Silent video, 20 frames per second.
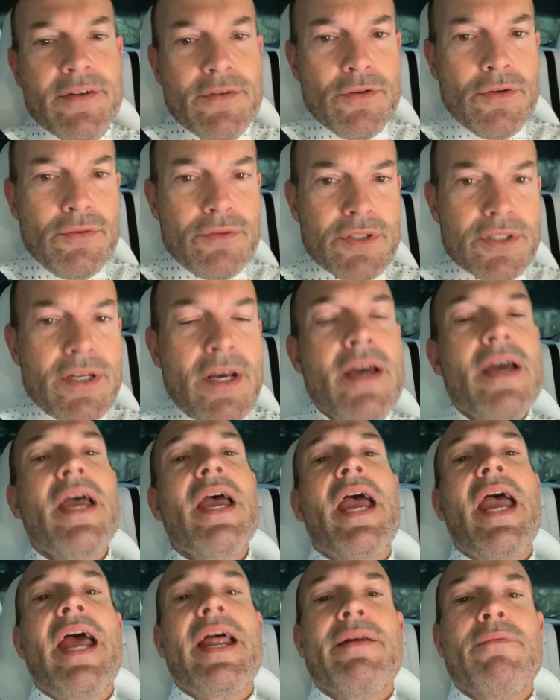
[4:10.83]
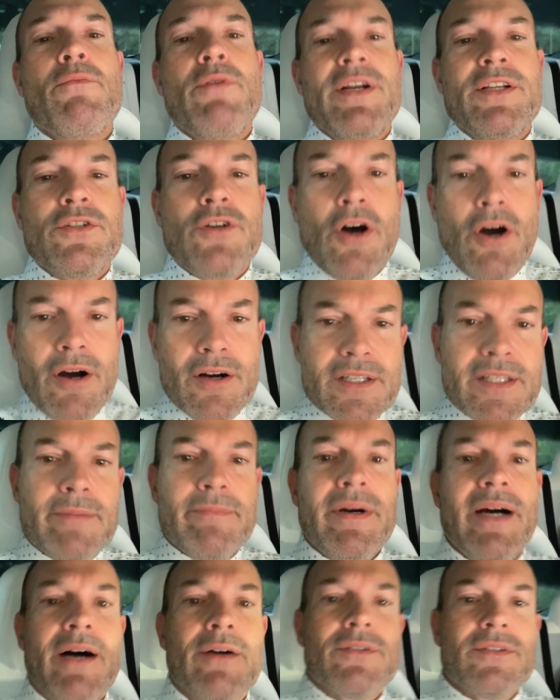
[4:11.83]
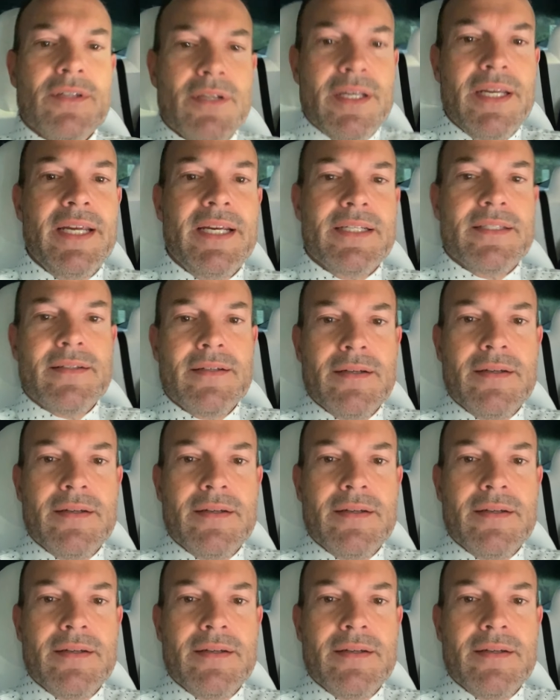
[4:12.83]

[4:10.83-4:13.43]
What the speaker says: notes, and we talked about it.